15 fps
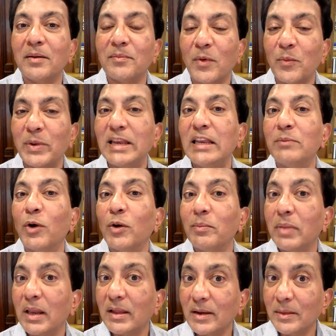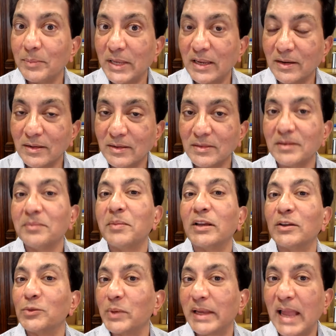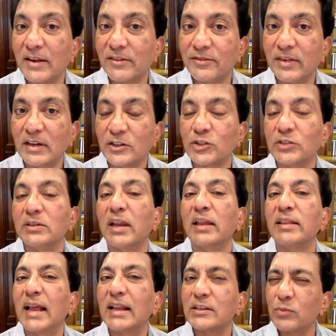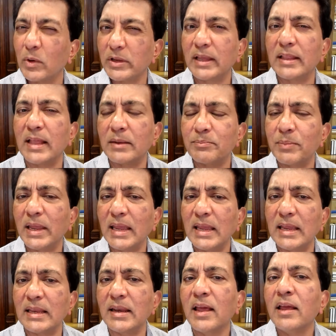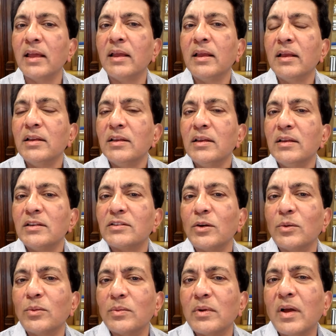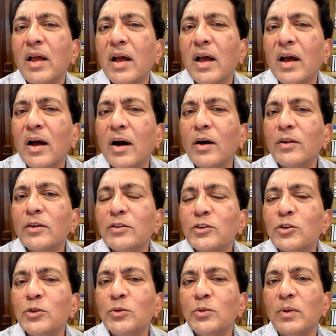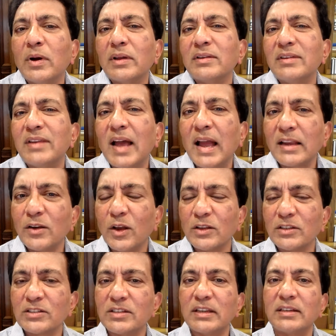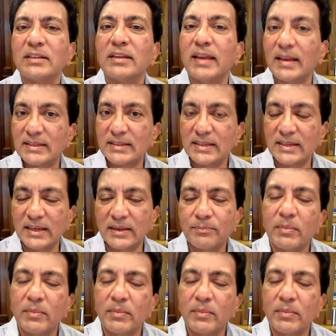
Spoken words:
we need more blood up here because we can't function, and that's why you get that pain. So on to diagnostic testing.